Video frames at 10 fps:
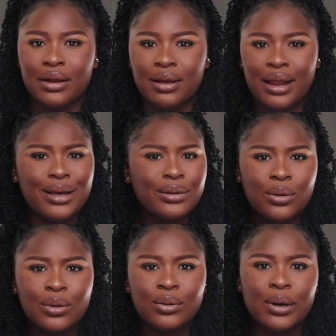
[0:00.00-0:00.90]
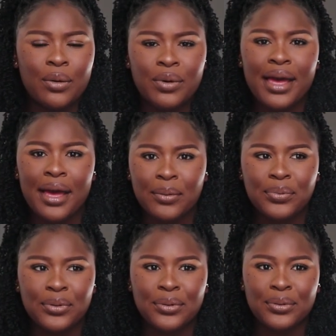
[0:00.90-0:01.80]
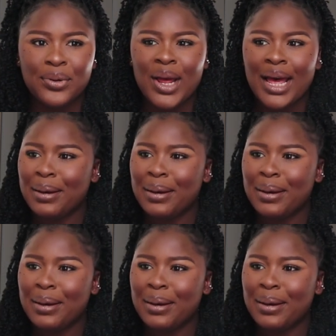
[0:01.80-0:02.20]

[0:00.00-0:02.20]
They were like, oh, can we help you?